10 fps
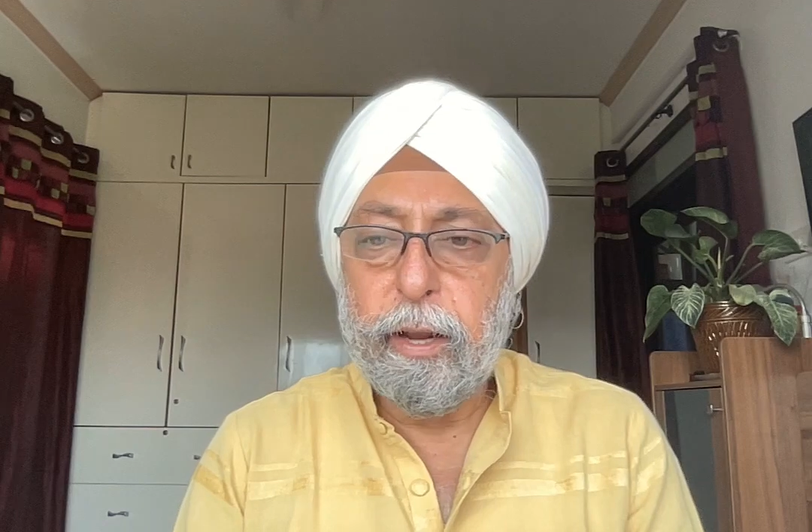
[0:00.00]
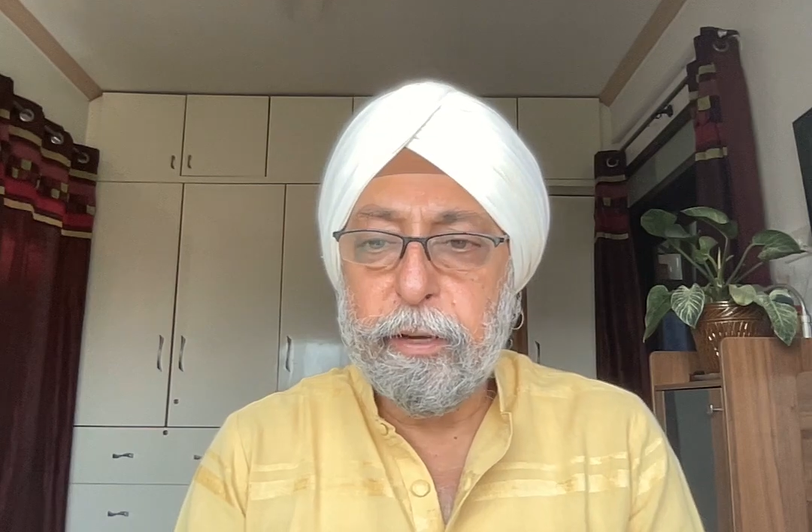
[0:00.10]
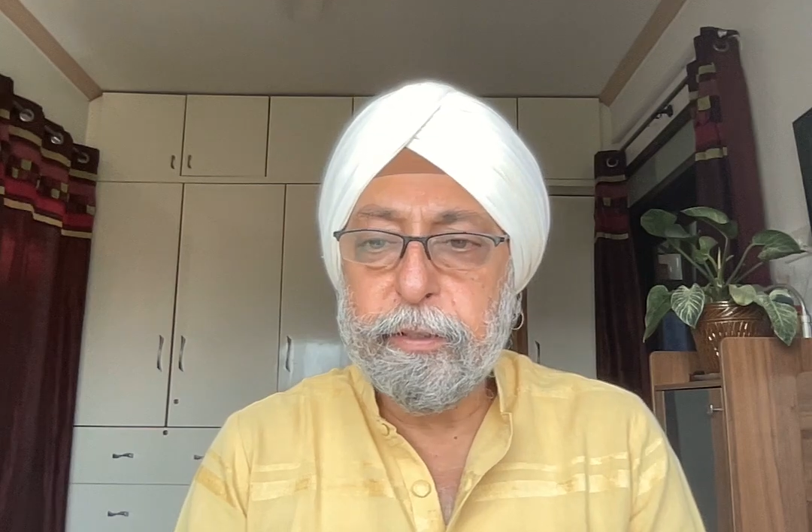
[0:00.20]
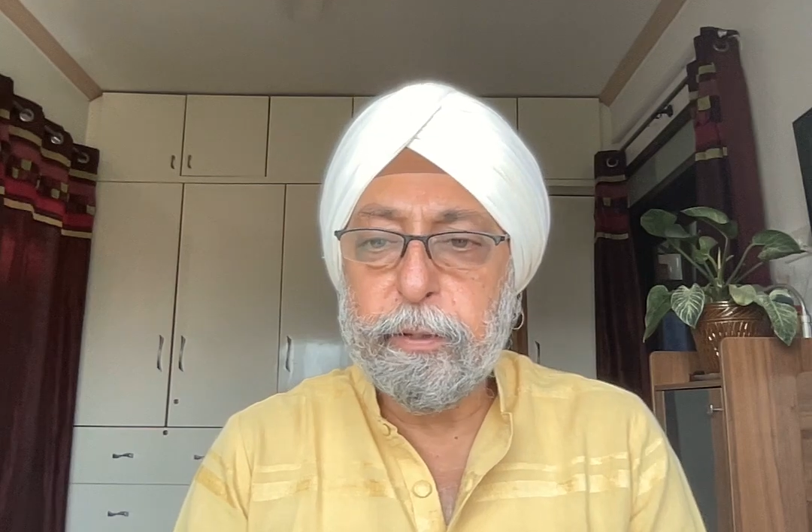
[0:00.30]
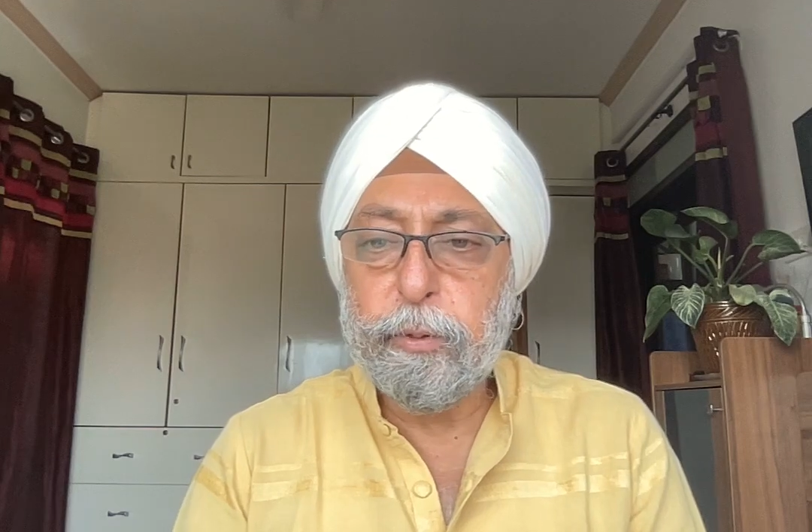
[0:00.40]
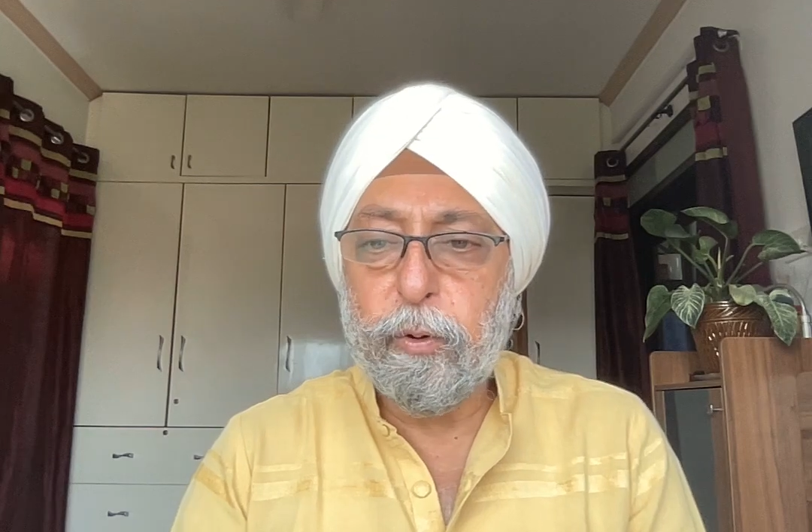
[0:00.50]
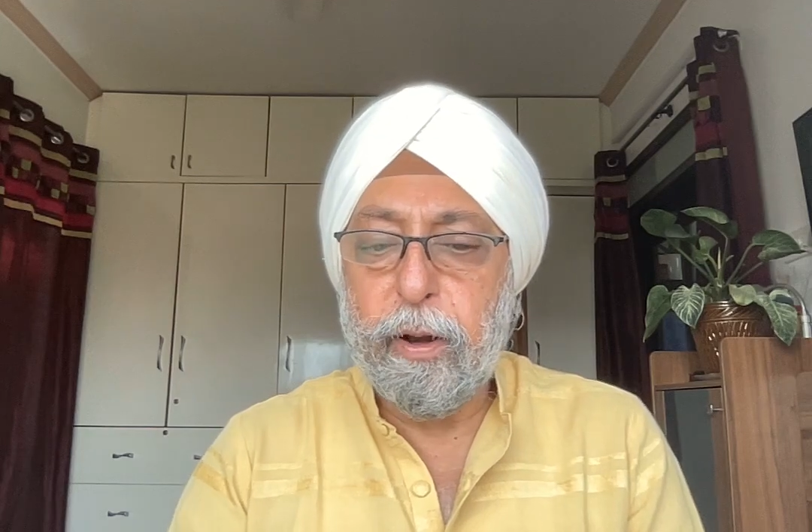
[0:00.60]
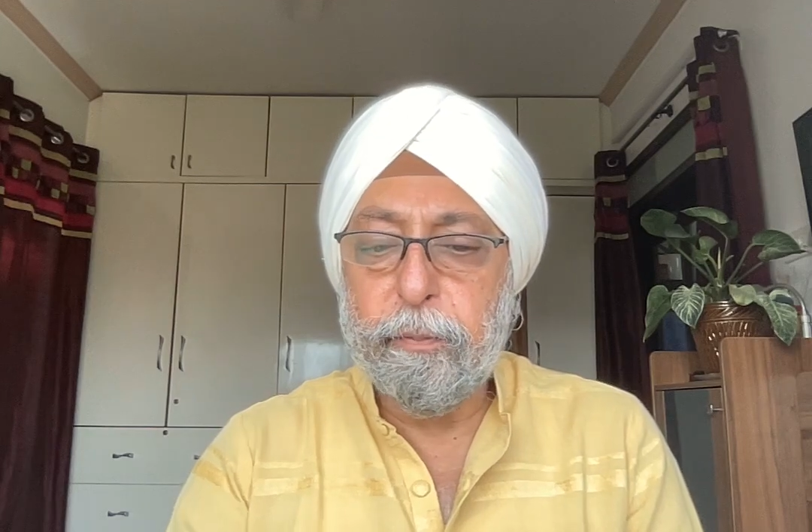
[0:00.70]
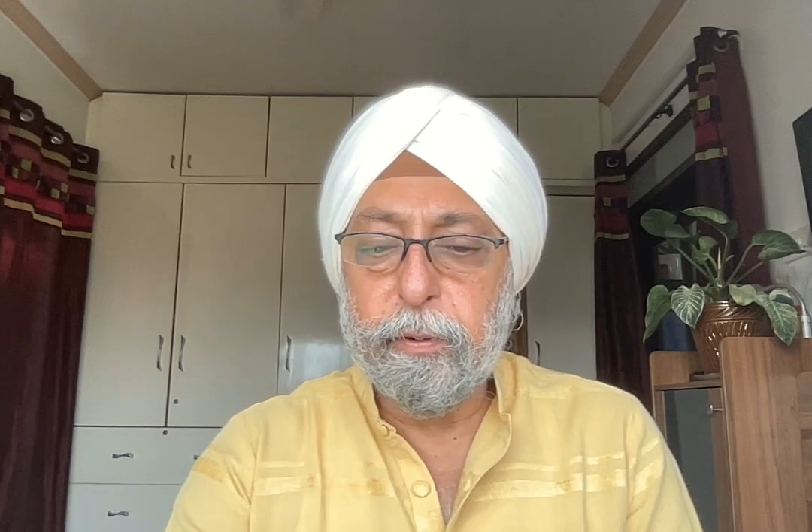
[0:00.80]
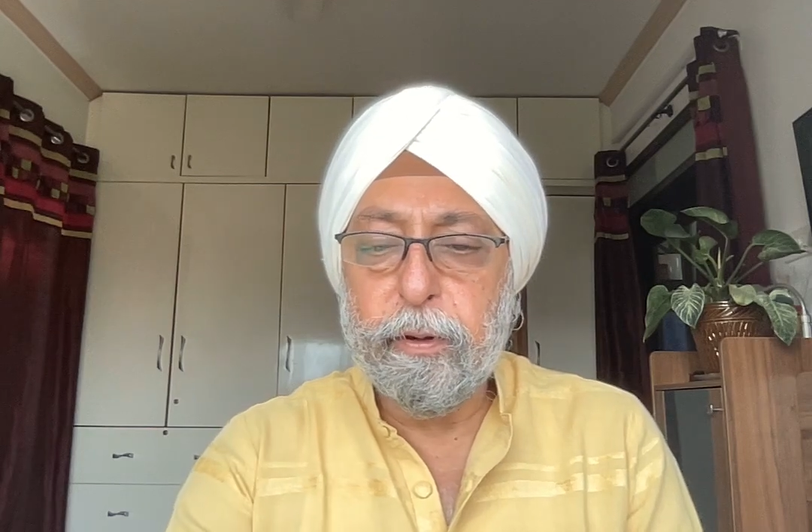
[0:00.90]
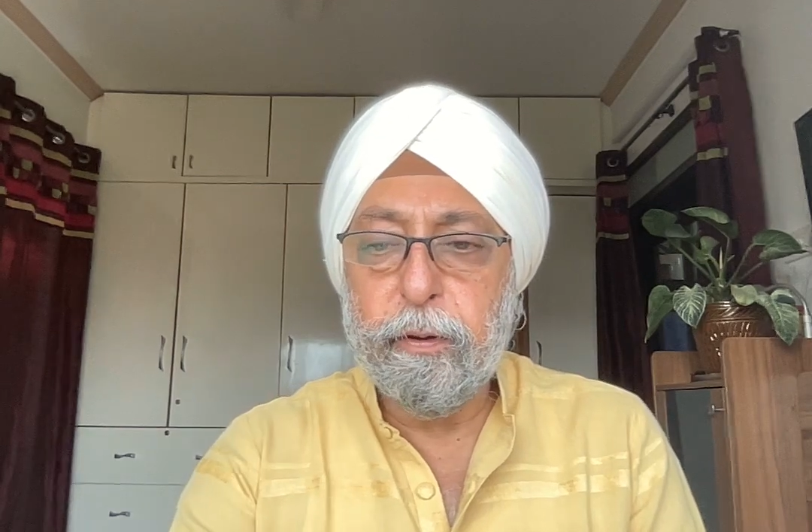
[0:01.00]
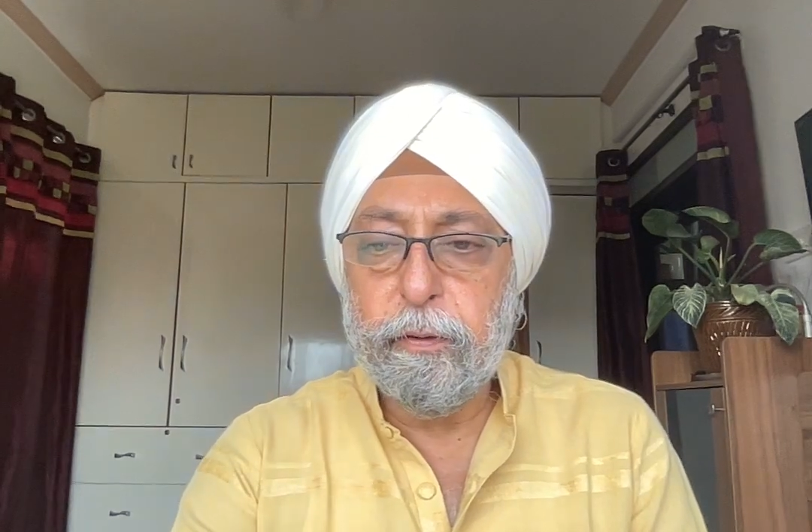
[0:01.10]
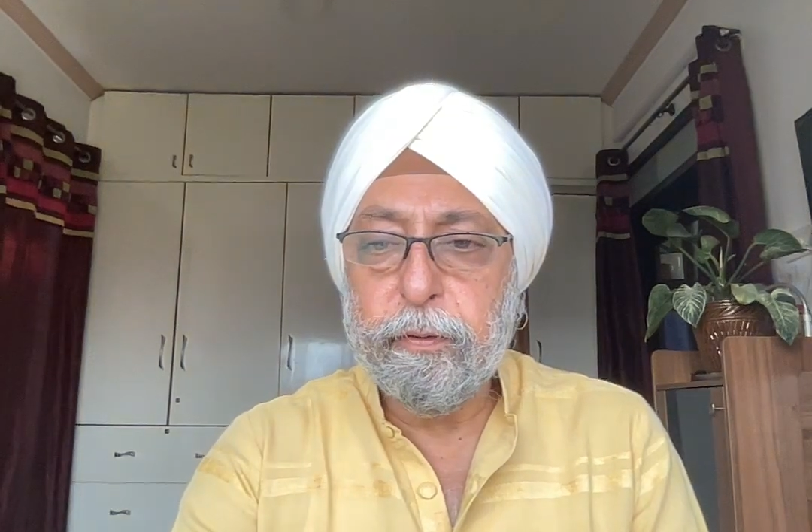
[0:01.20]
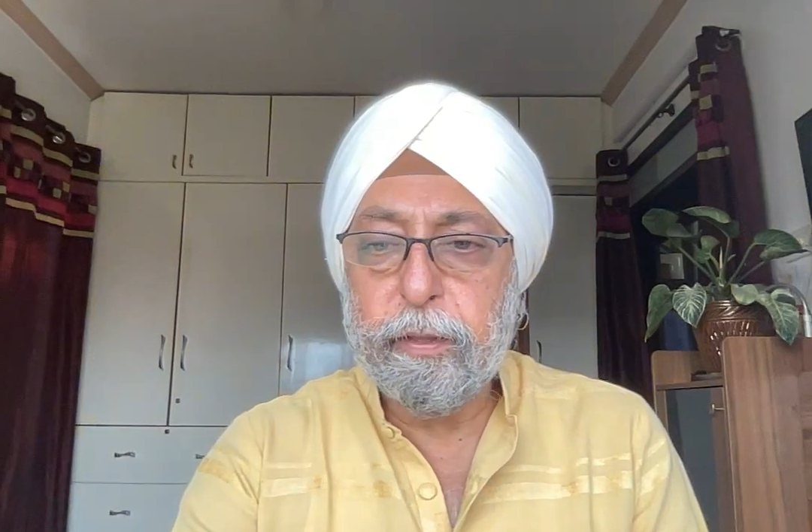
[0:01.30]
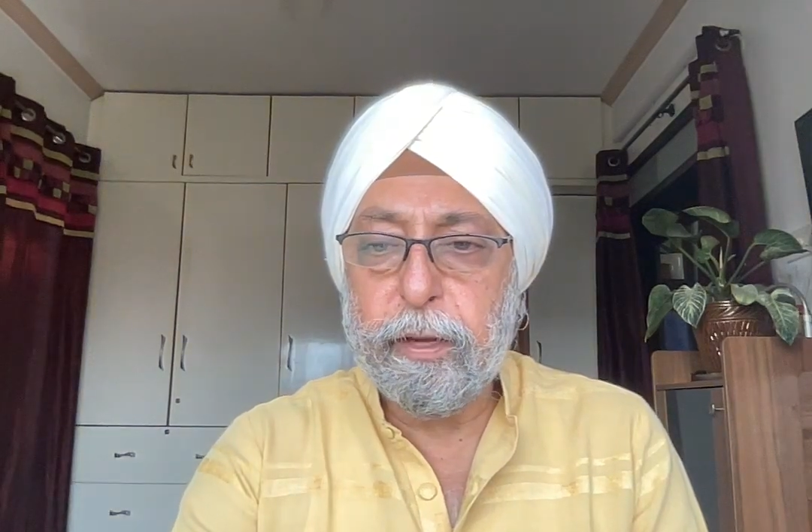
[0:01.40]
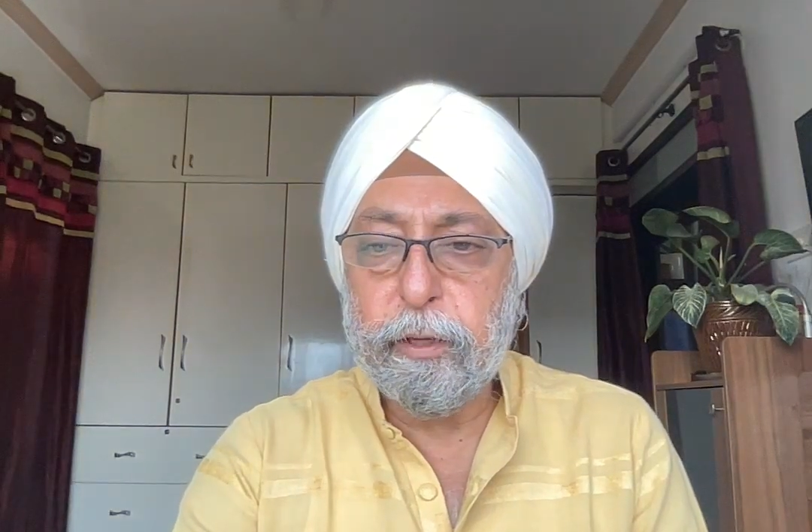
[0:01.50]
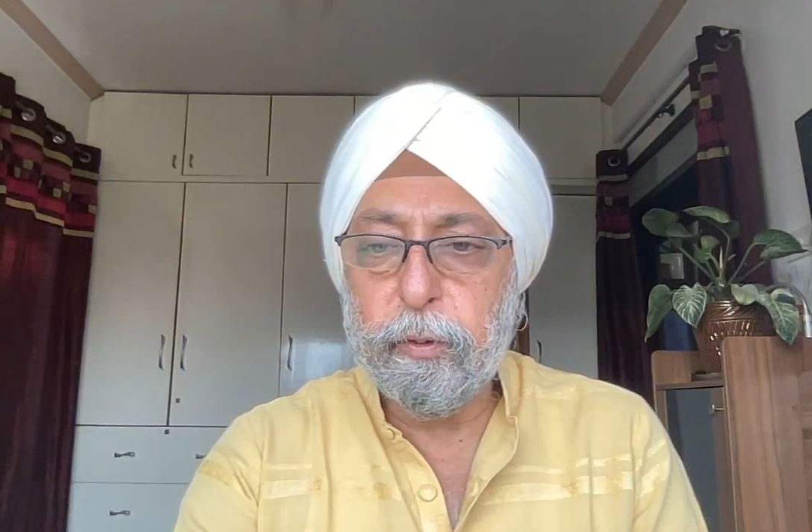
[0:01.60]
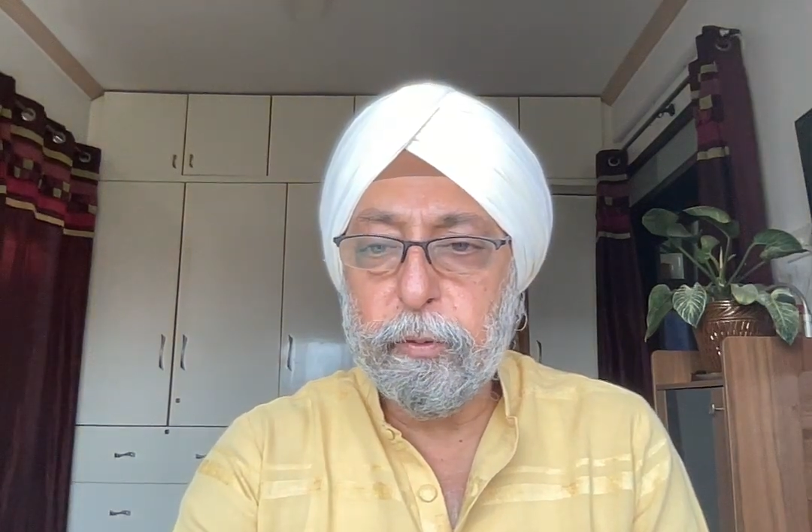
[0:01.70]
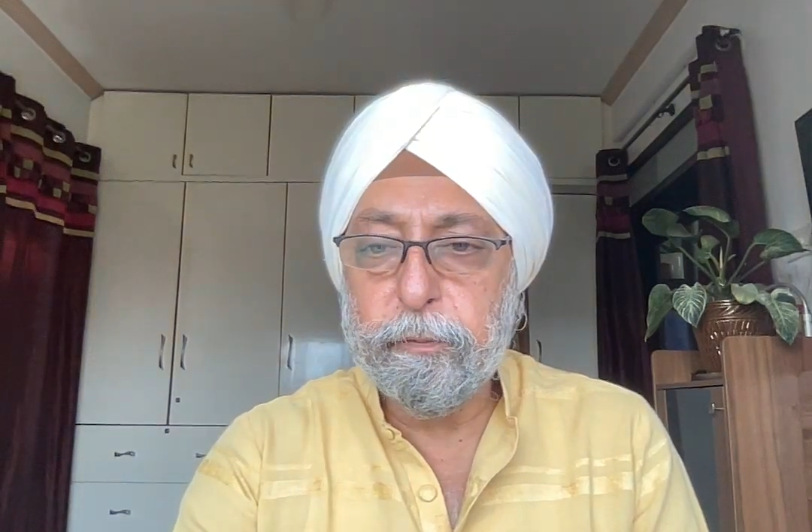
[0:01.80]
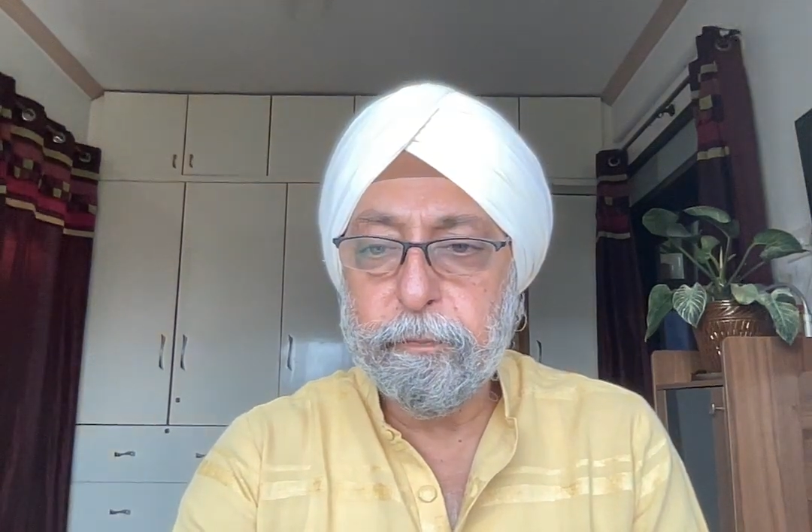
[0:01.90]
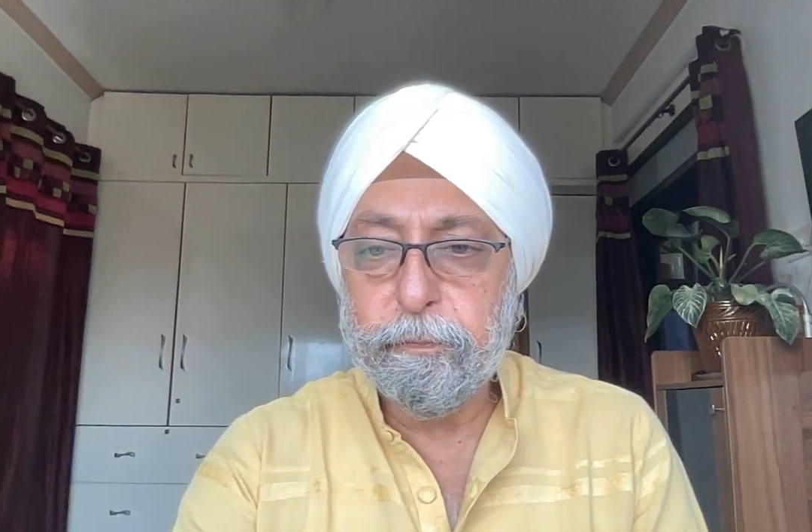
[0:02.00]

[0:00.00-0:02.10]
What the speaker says: and subscribe. Thank you.